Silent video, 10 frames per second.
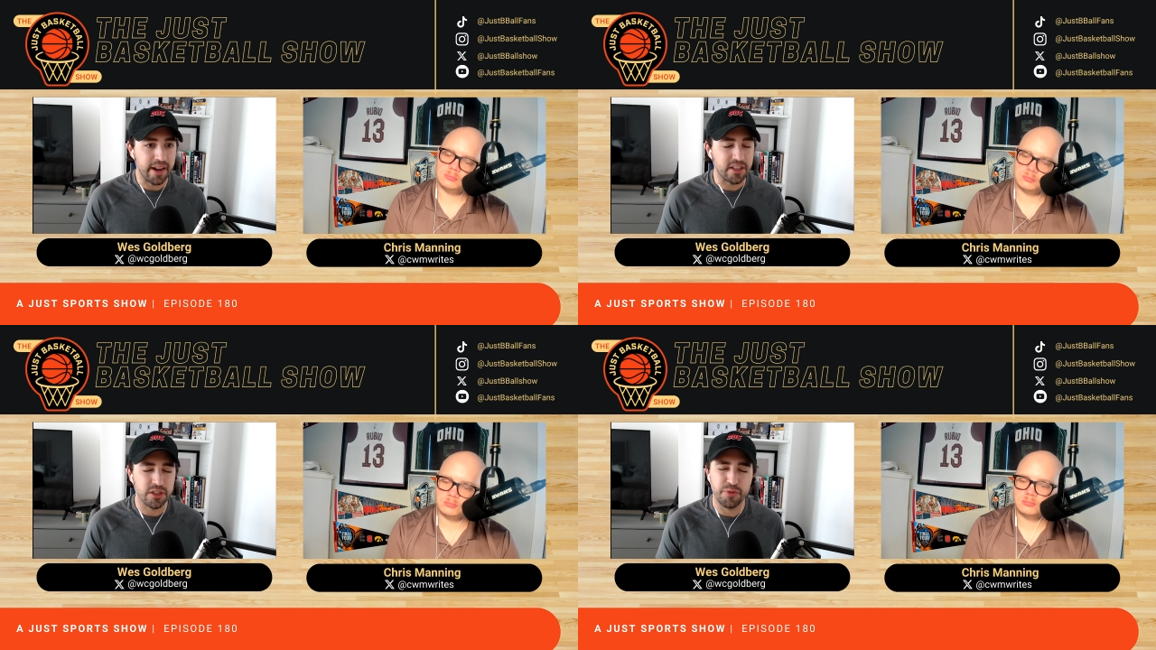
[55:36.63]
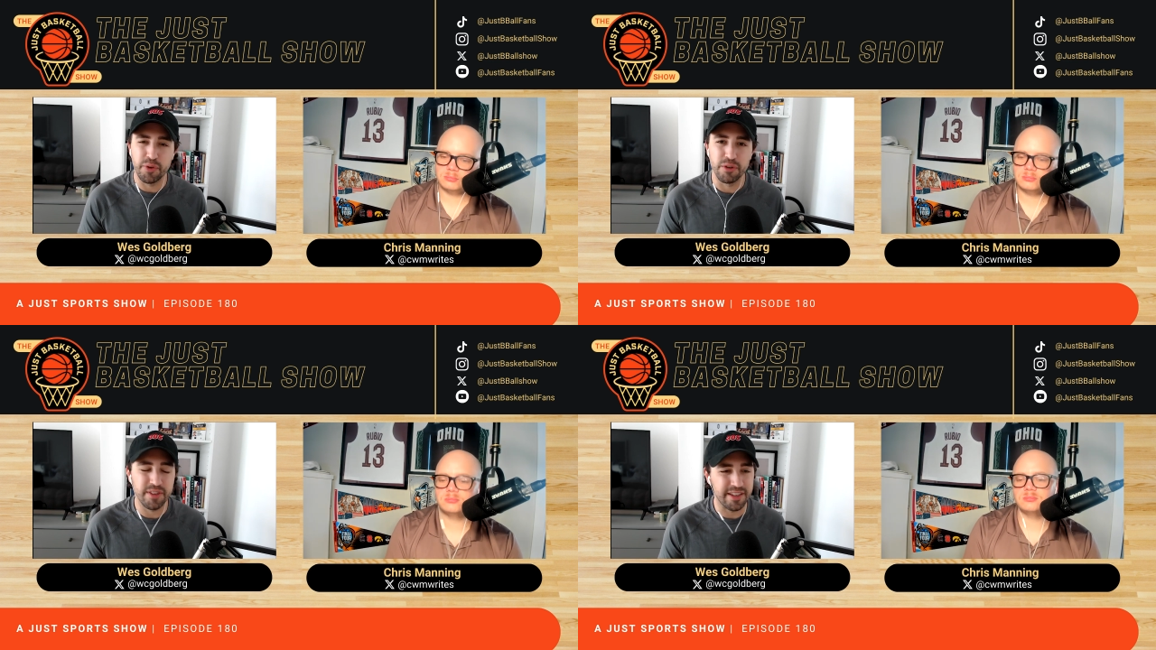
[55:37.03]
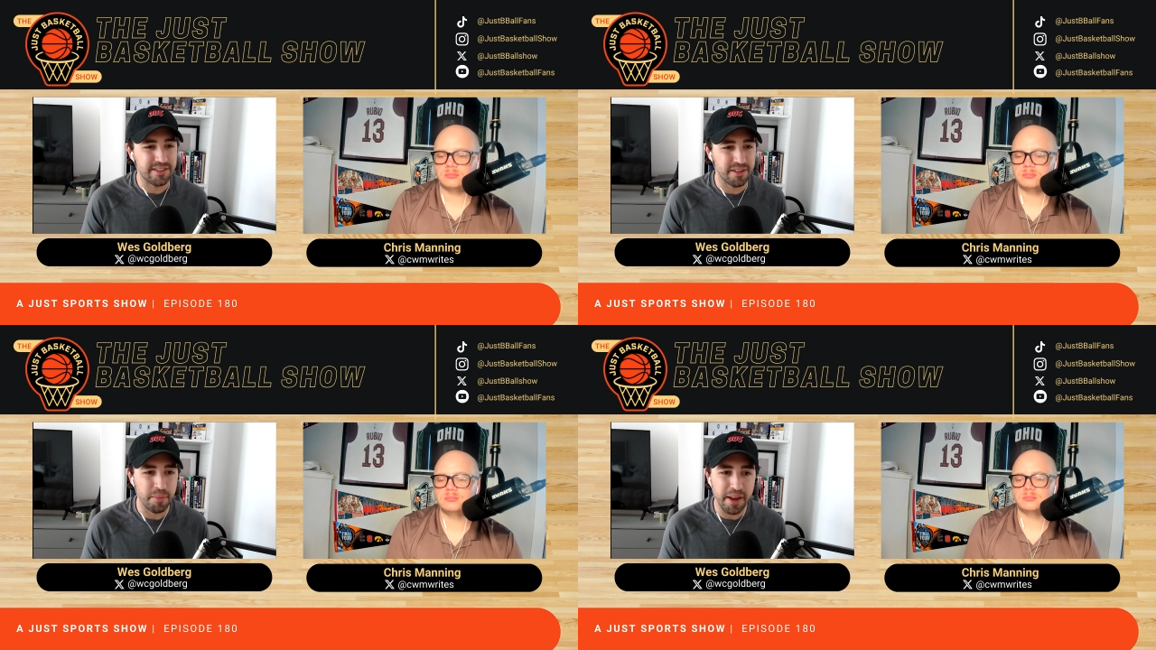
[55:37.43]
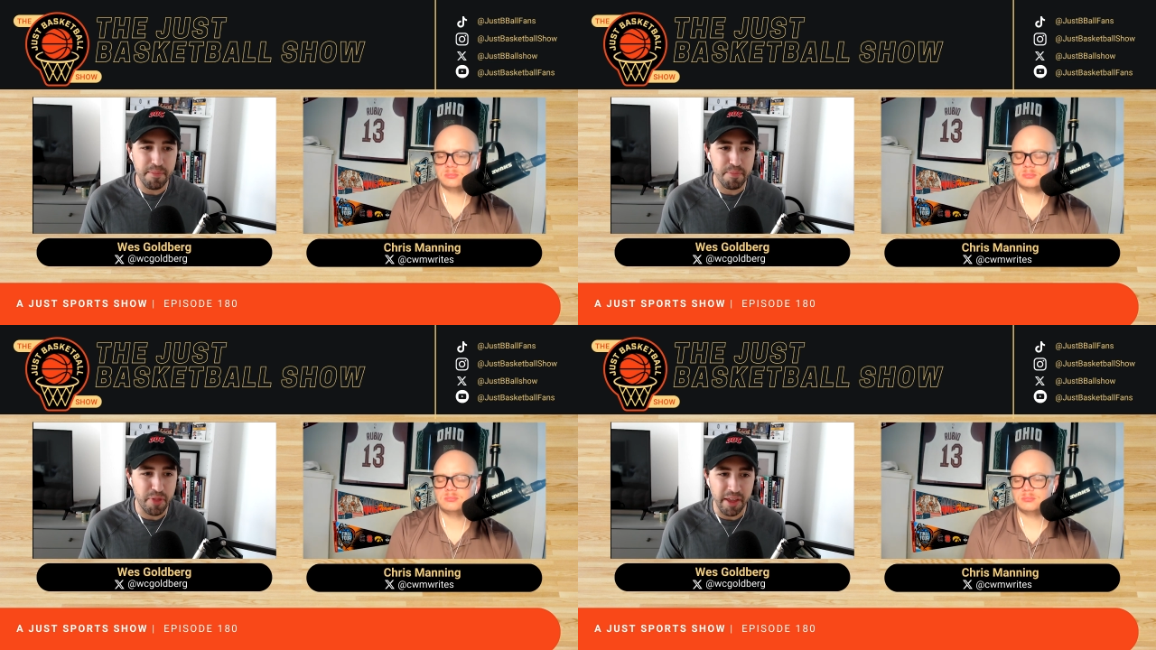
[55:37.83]
Speaker 1: And it just feels like so
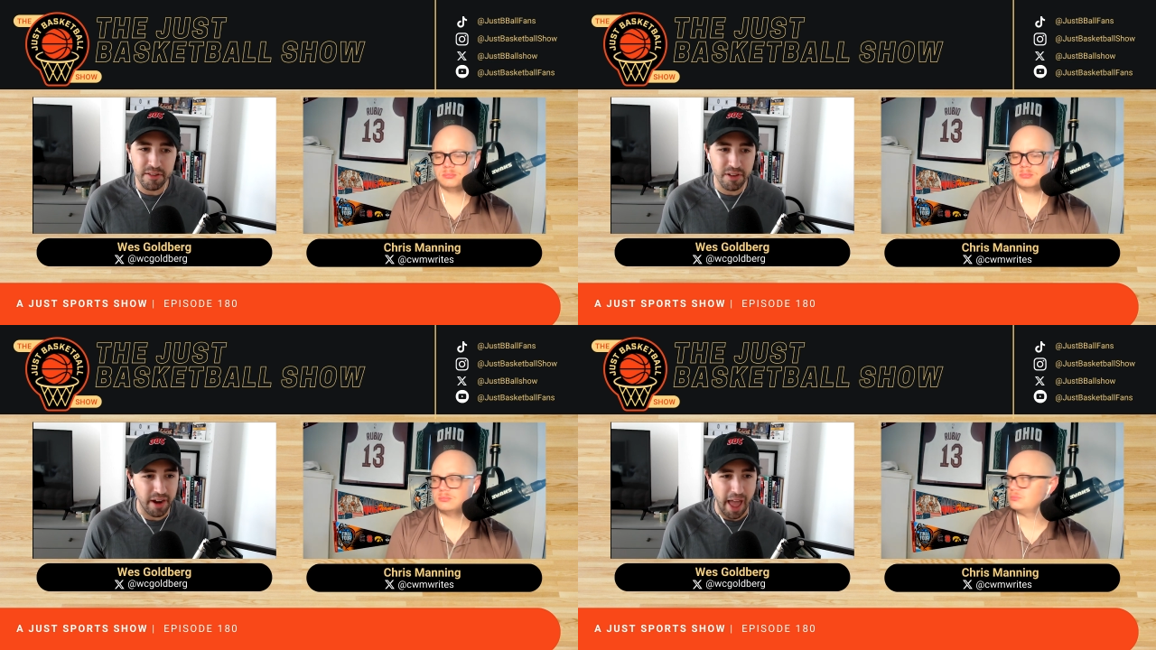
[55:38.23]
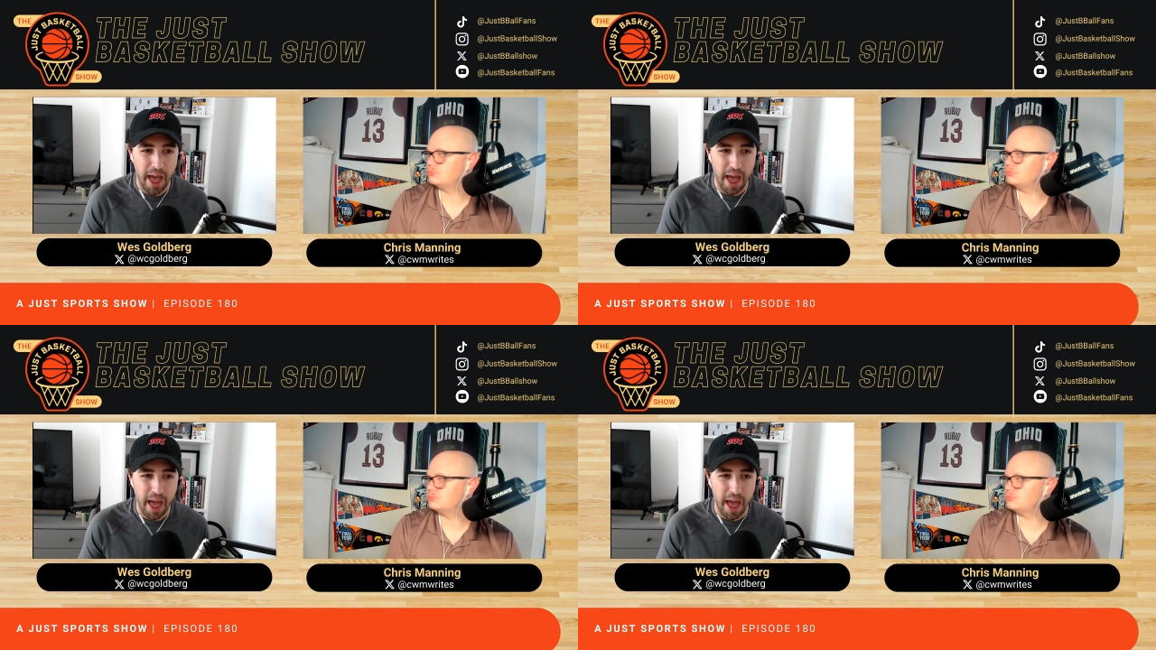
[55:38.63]
many things could have